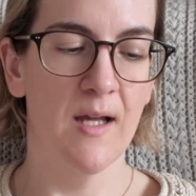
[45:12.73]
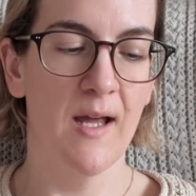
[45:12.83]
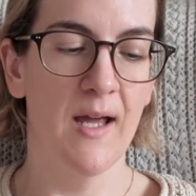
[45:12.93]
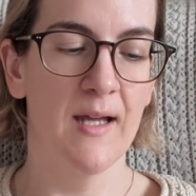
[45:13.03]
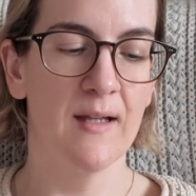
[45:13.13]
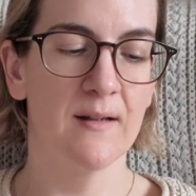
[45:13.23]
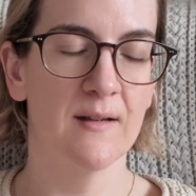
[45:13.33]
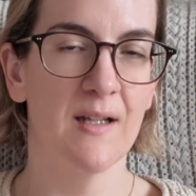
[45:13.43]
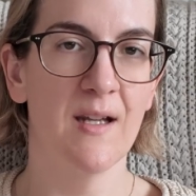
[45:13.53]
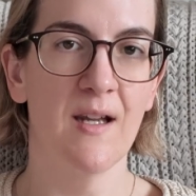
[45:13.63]
and
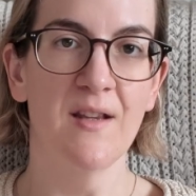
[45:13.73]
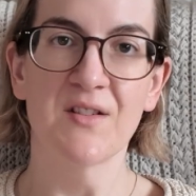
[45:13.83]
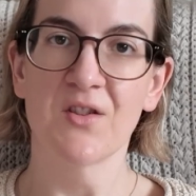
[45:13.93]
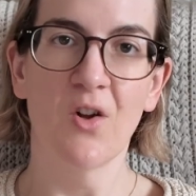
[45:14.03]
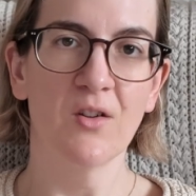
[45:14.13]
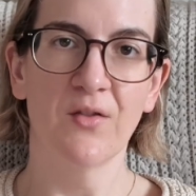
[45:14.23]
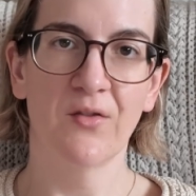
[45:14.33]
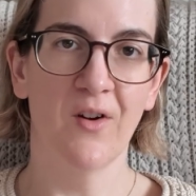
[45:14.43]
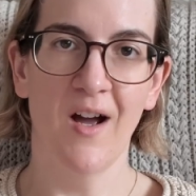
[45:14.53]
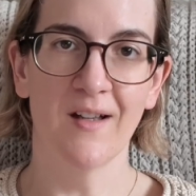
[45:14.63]
it's not
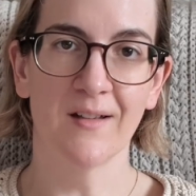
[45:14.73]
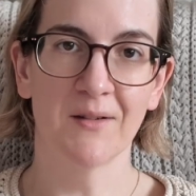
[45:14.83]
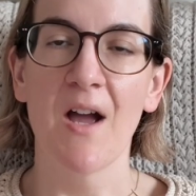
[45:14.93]
fun.